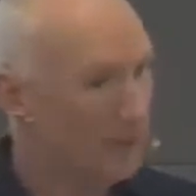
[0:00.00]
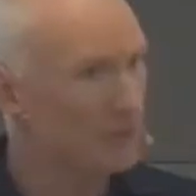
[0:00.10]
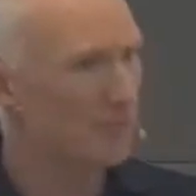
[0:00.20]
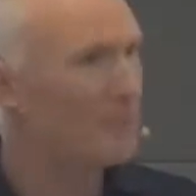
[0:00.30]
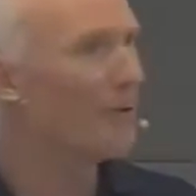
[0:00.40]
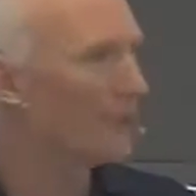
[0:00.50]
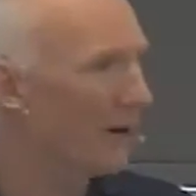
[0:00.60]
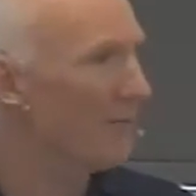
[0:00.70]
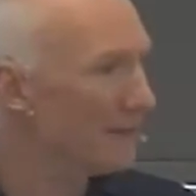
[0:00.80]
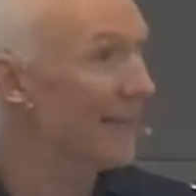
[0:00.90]
Becomes a bit more
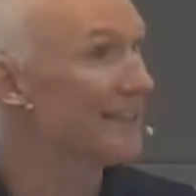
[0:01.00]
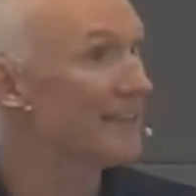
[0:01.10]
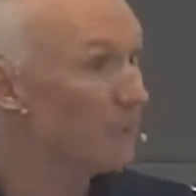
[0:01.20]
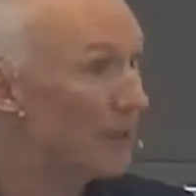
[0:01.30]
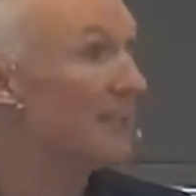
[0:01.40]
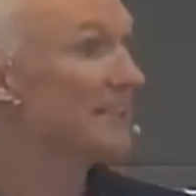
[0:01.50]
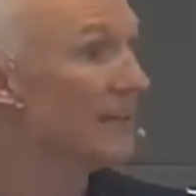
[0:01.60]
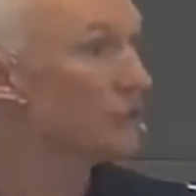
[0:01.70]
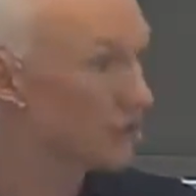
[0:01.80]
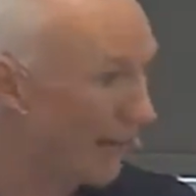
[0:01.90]
complicated. We can
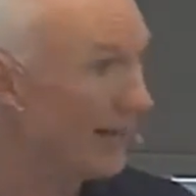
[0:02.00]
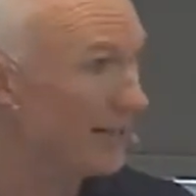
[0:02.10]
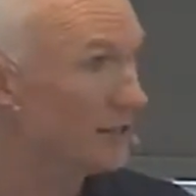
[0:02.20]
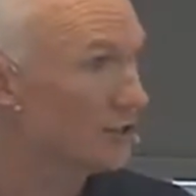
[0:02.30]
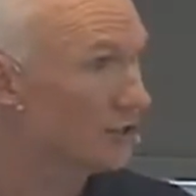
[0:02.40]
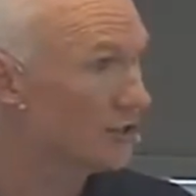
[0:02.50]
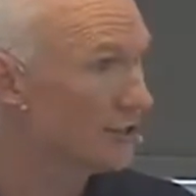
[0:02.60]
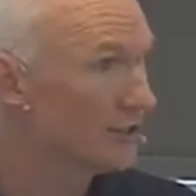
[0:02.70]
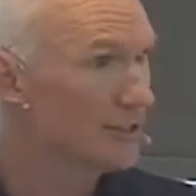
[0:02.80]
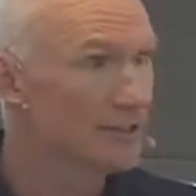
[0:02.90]
see the challenge.
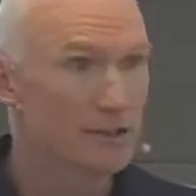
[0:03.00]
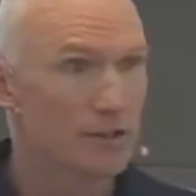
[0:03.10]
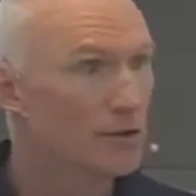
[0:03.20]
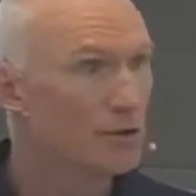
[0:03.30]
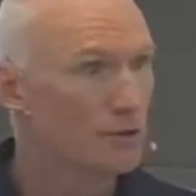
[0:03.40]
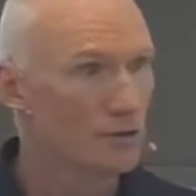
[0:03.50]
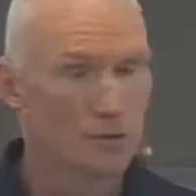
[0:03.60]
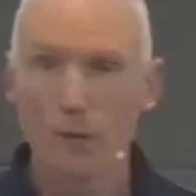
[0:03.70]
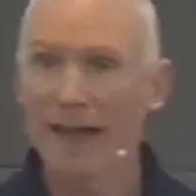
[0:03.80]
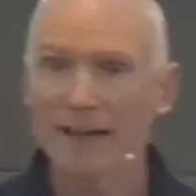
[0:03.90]

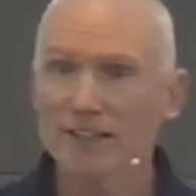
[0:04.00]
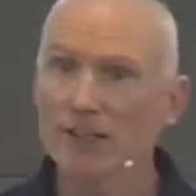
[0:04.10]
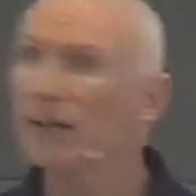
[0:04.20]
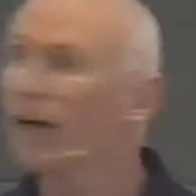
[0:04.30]
Where does the